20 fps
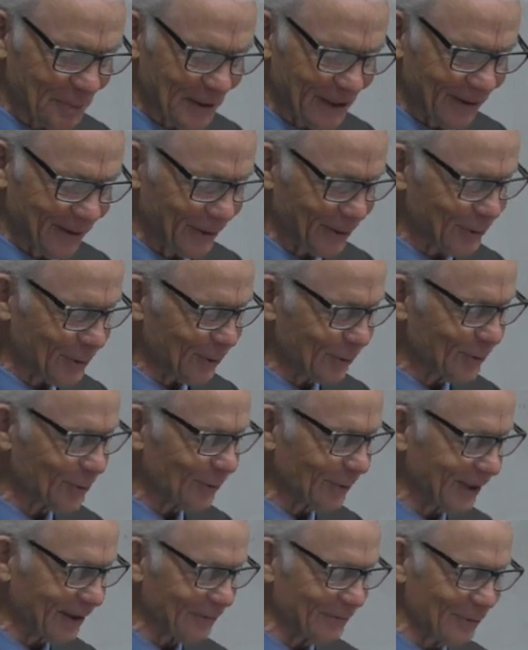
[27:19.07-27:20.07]
Peter
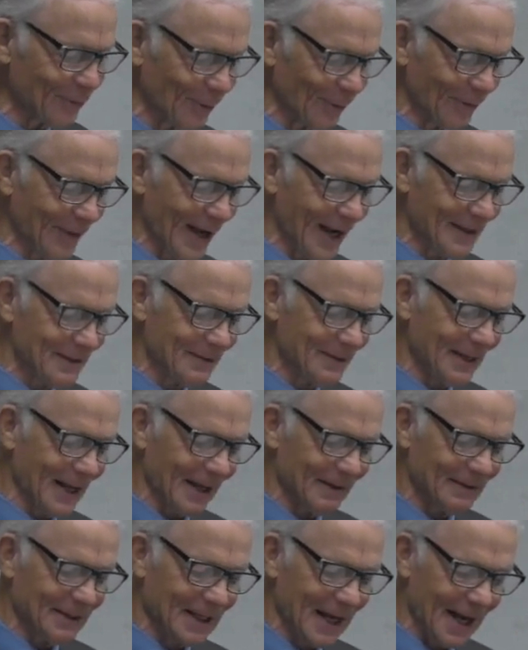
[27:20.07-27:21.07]
2:24.
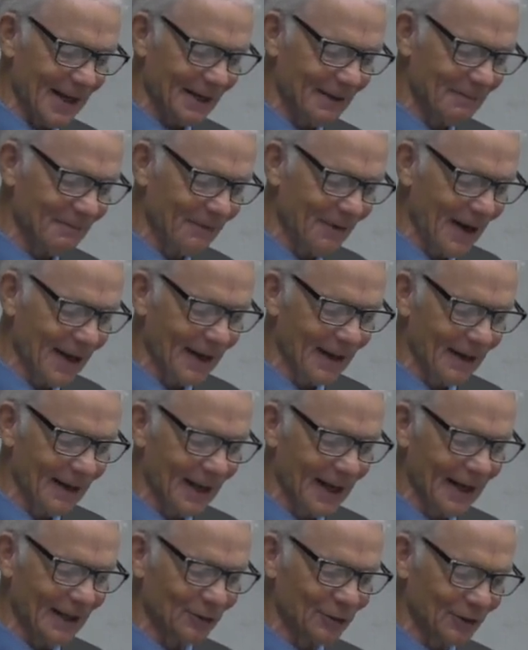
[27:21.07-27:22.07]
That kind of
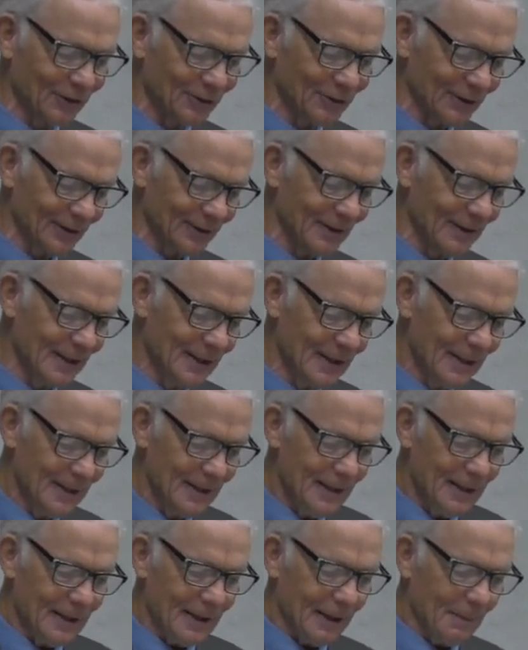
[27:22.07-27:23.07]
finalizes it
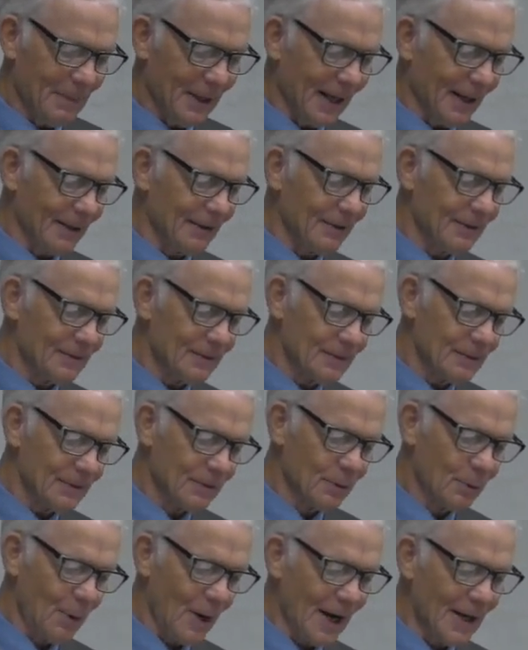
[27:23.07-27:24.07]
about...
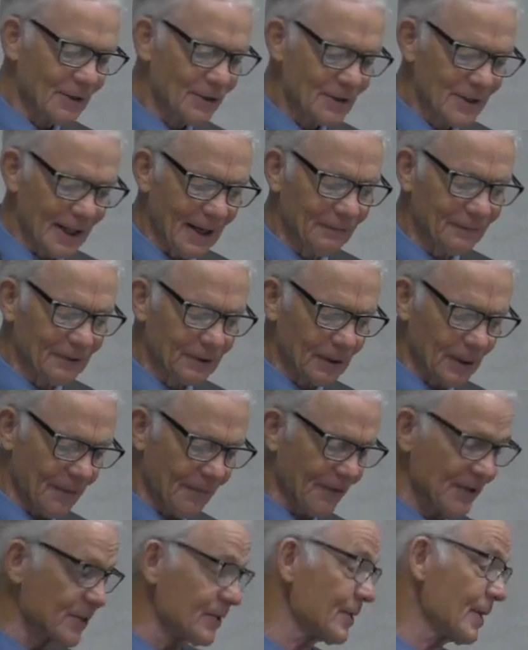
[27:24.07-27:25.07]
Christ left
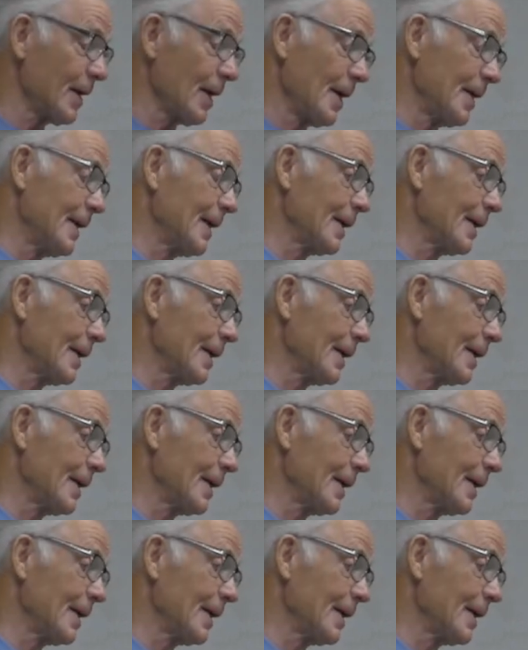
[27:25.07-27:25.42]
us as an